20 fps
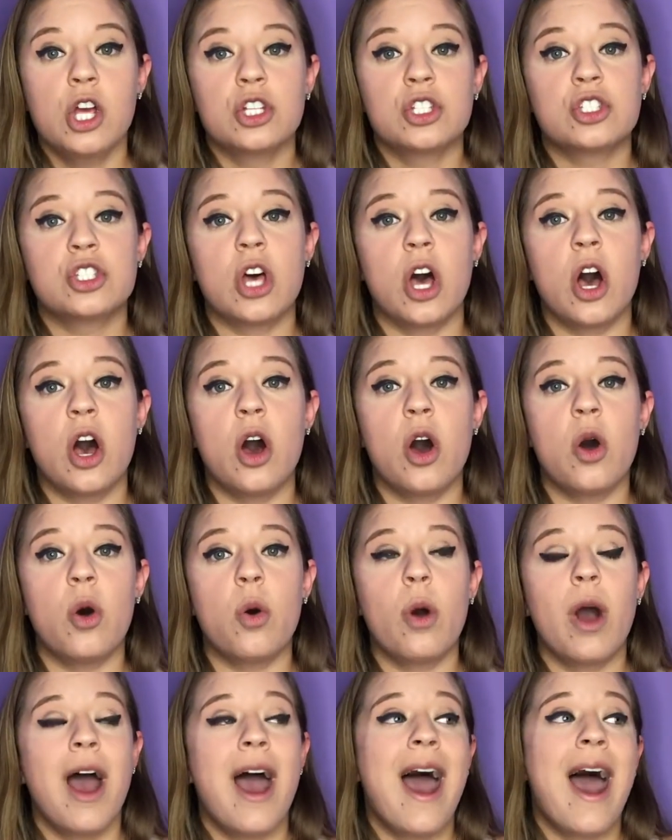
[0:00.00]

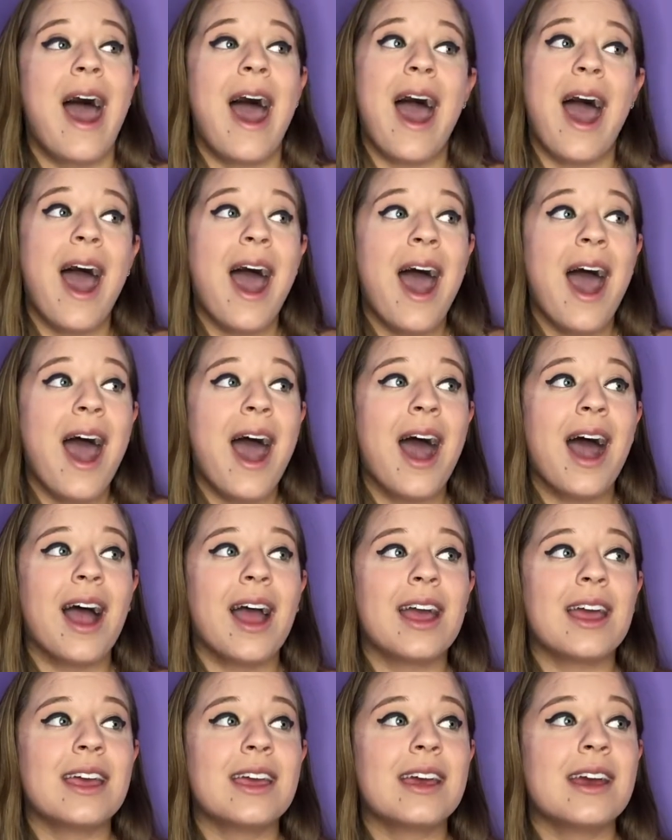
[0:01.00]
So
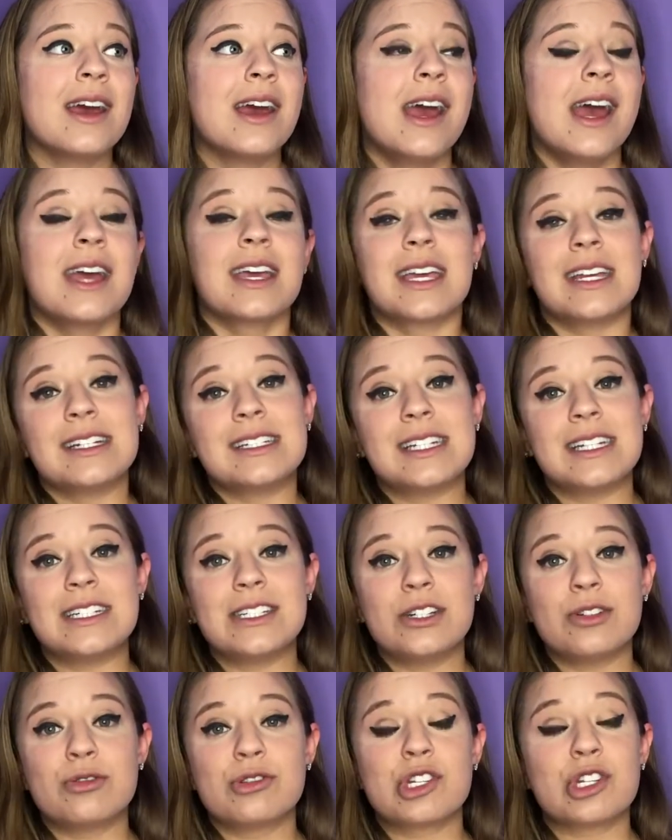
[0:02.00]
I
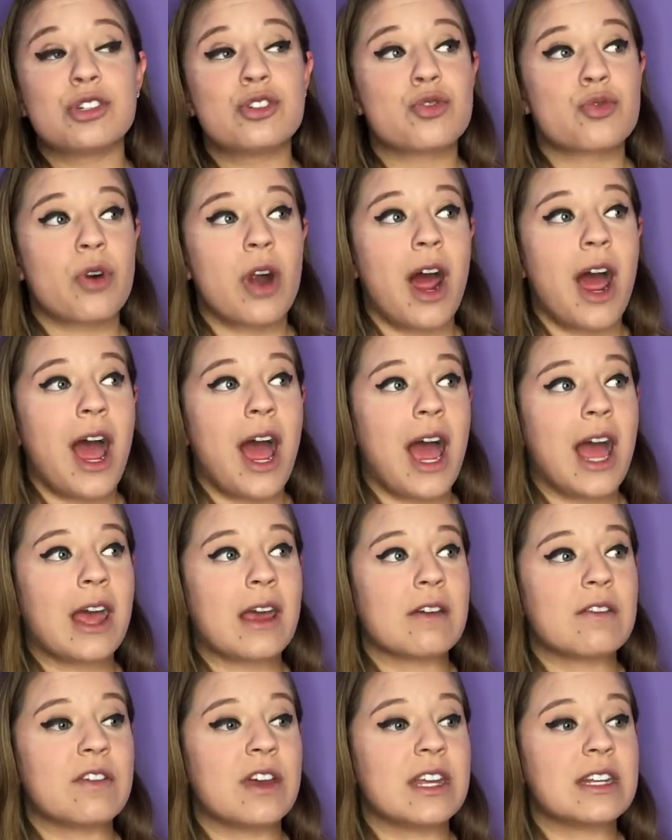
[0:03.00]
continued to
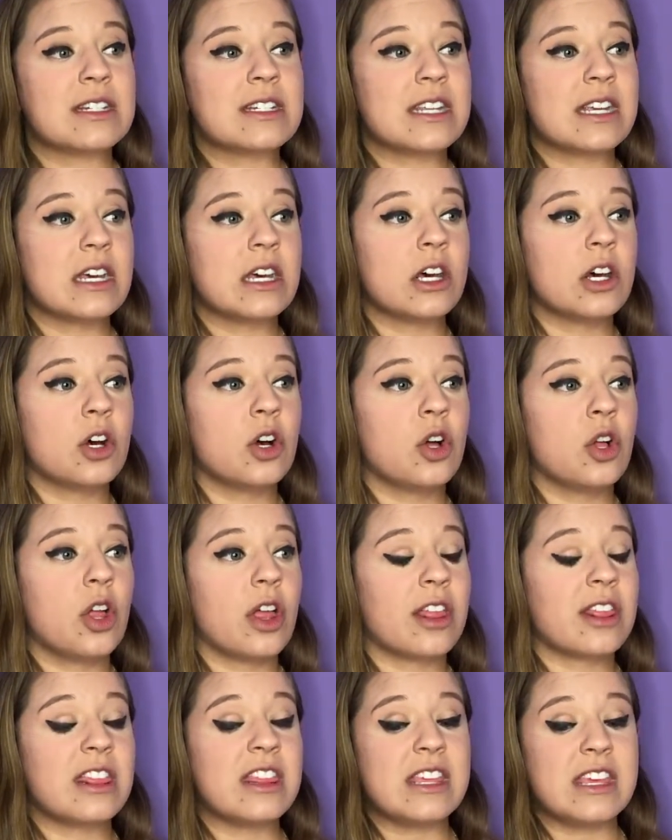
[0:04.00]
drive
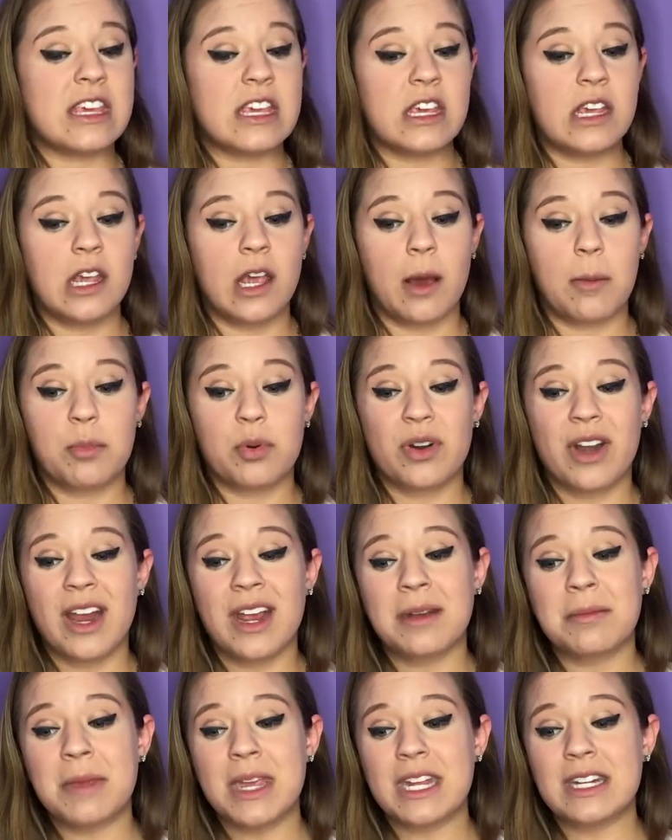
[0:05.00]
until the
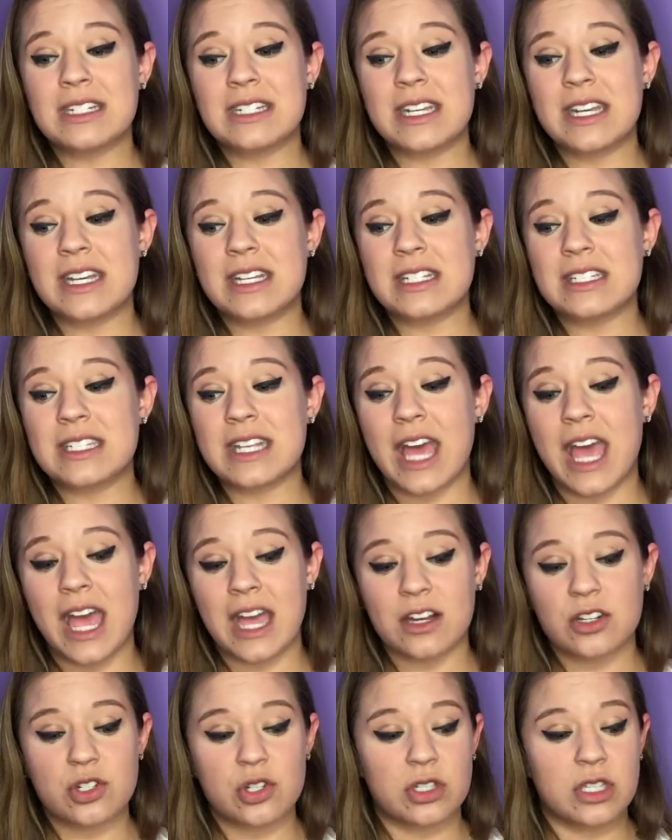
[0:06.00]
praying mantis
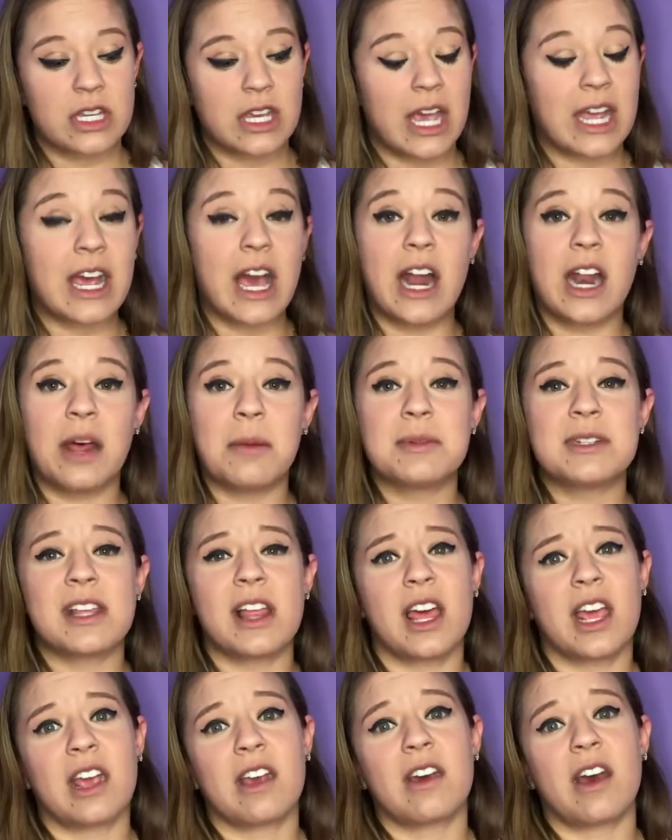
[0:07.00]
actually, I got up to
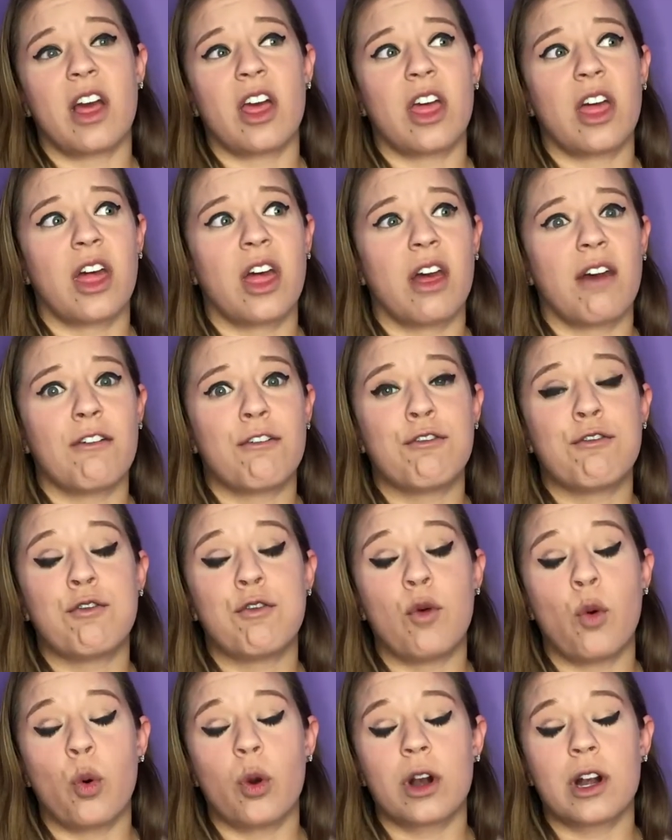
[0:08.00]
like
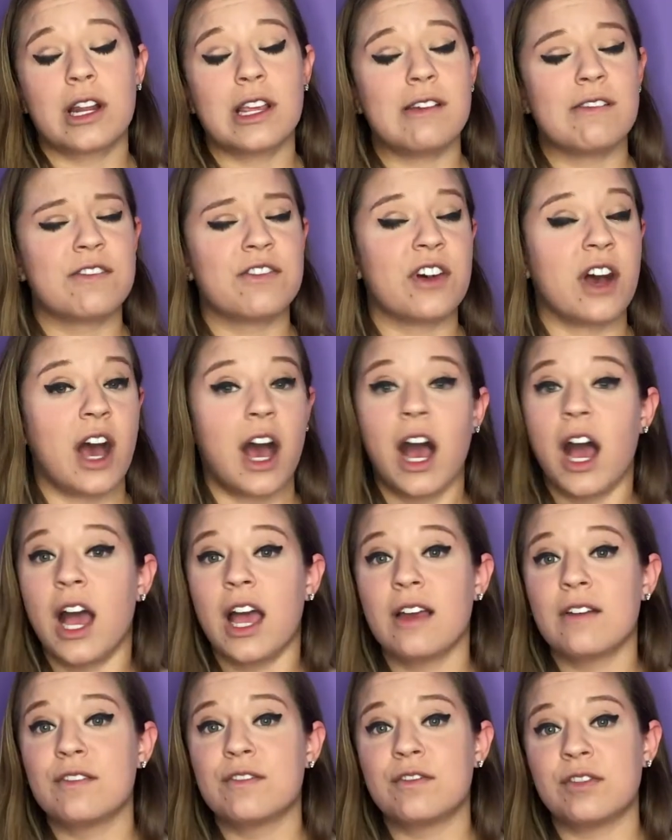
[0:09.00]

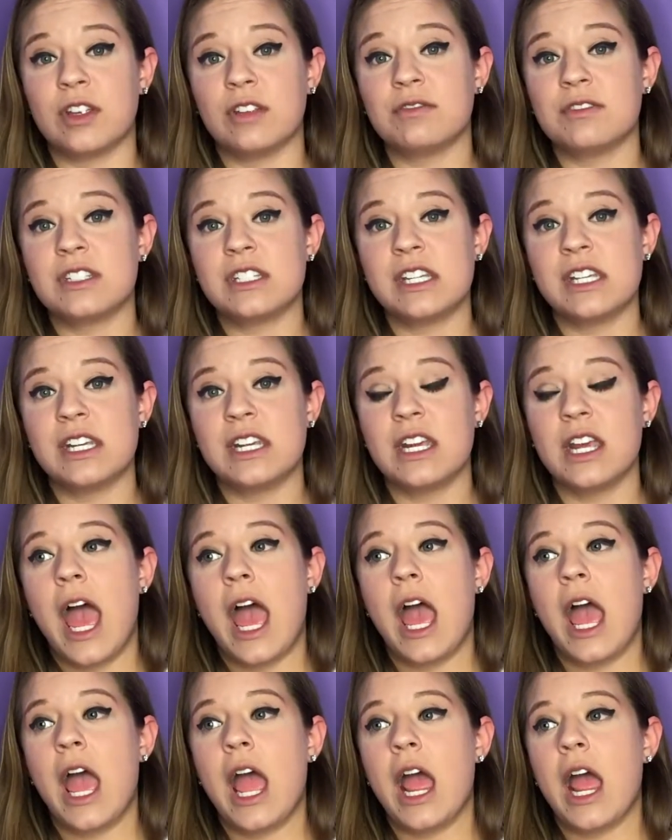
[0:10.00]
forty-five, fifty
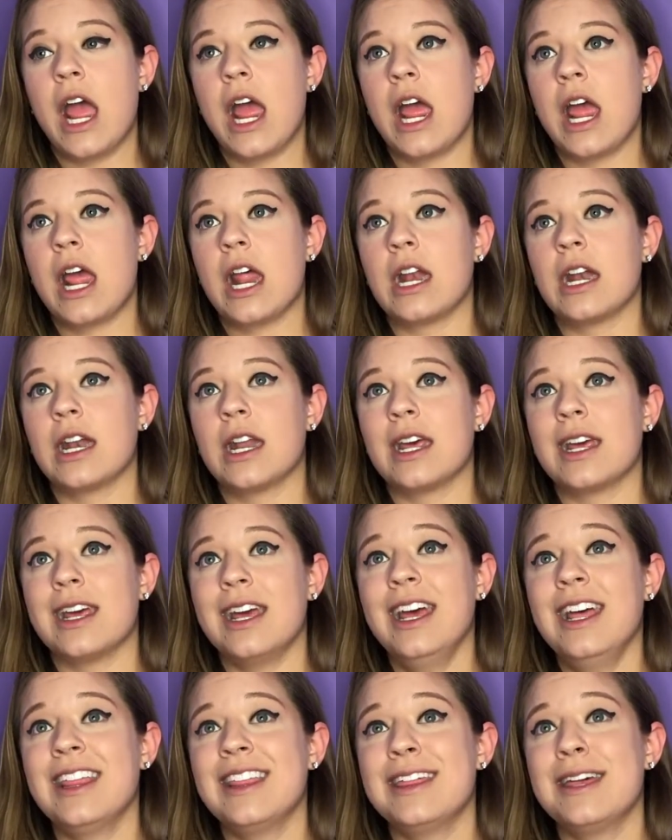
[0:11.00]
and
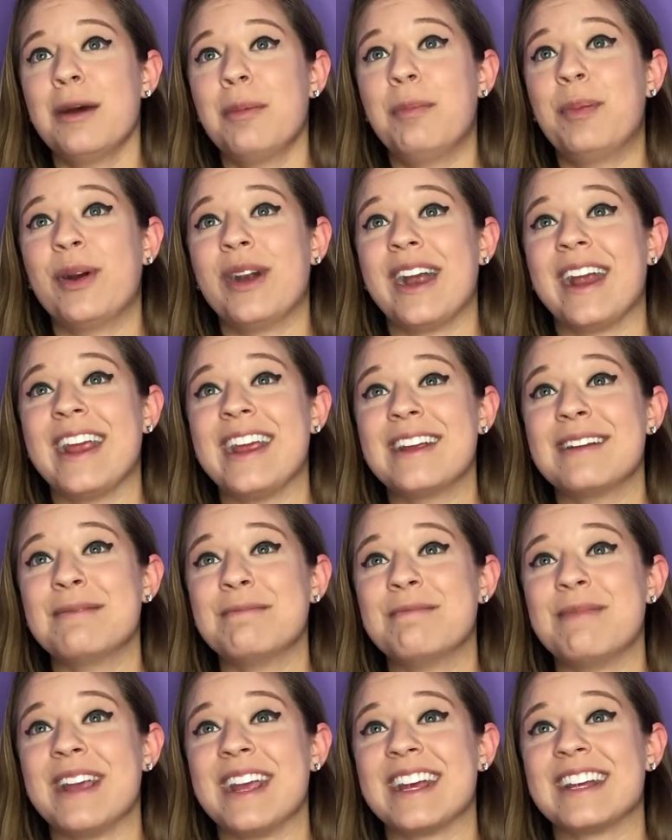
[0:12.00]
the praying
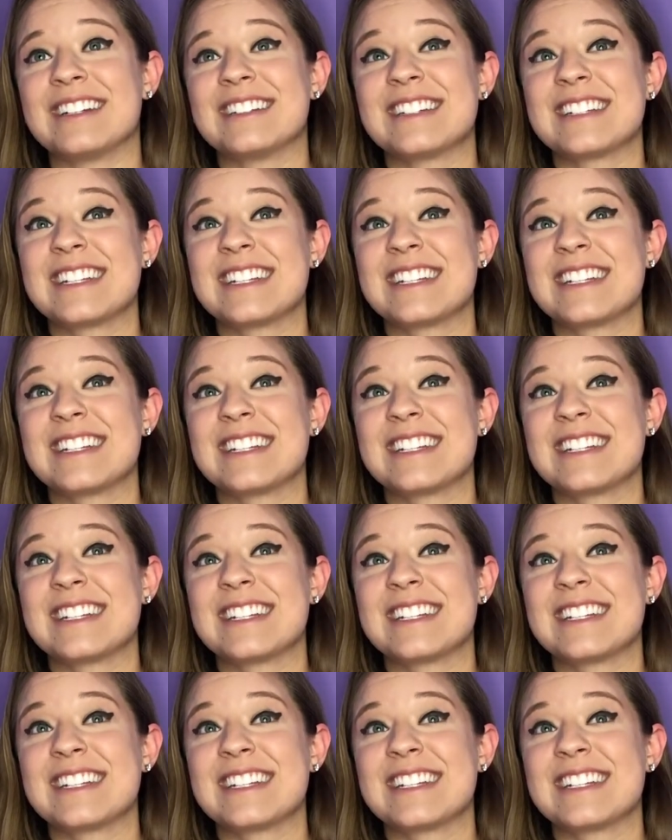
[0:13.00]
mantis